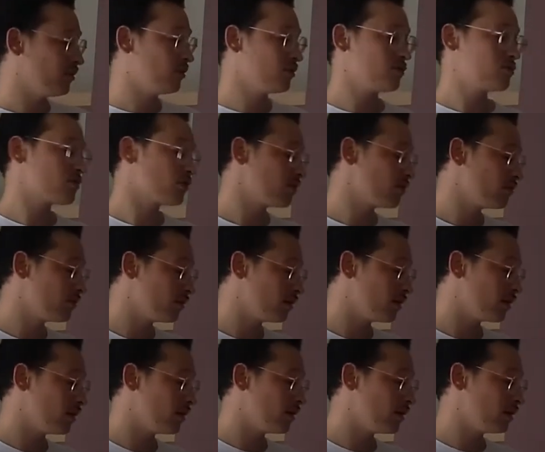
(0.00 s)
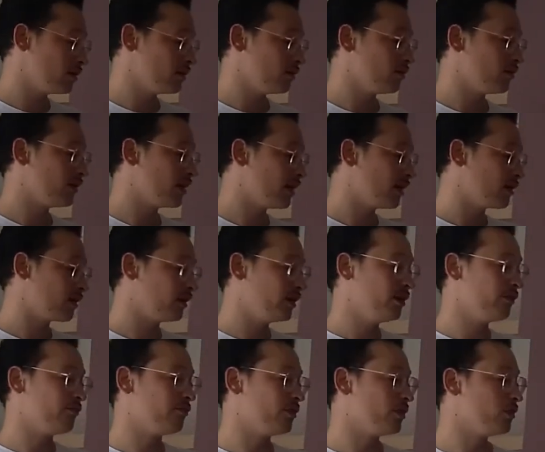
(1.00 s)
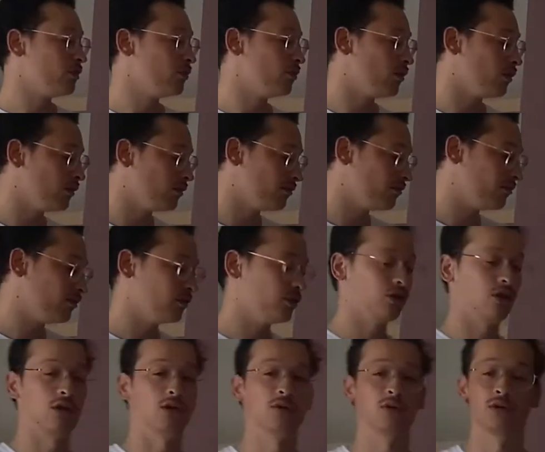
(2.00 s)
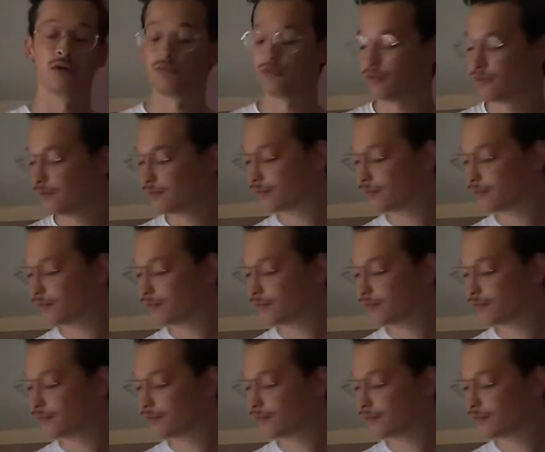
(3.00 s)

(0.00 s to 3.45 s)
also, you get a clear view of the logo.